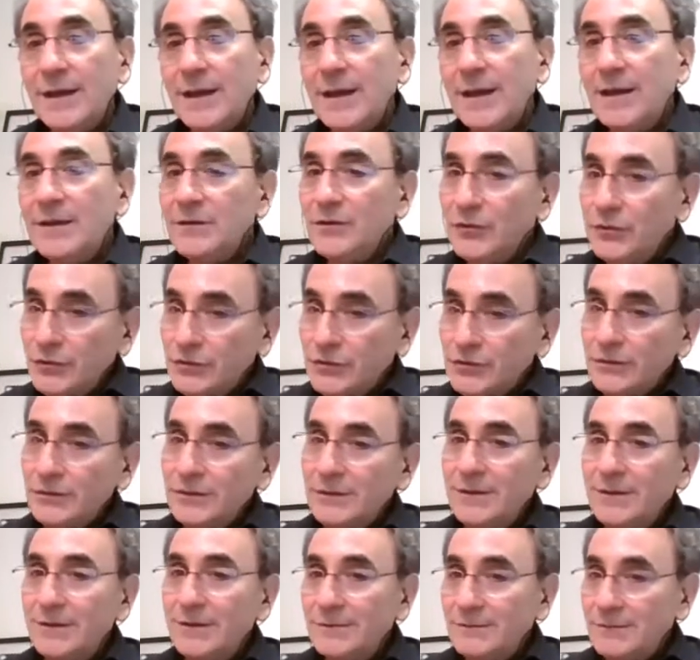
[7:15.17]
and
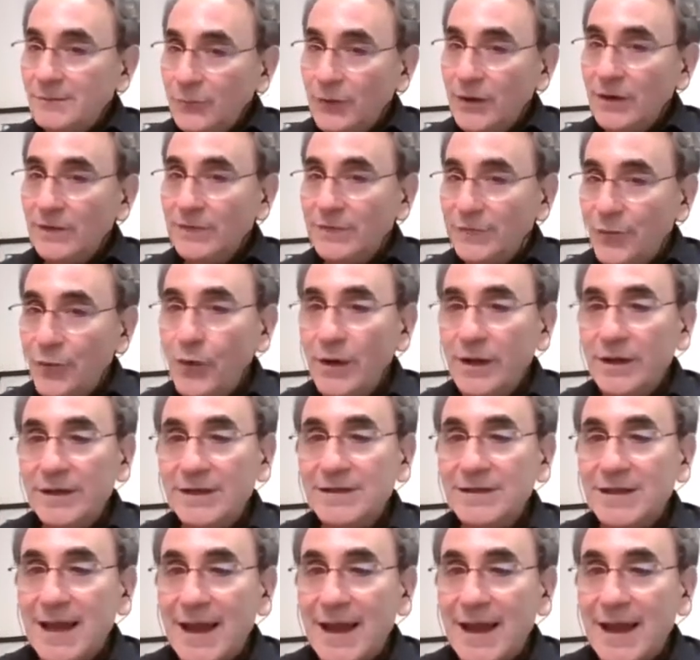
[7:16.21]
usually we avoid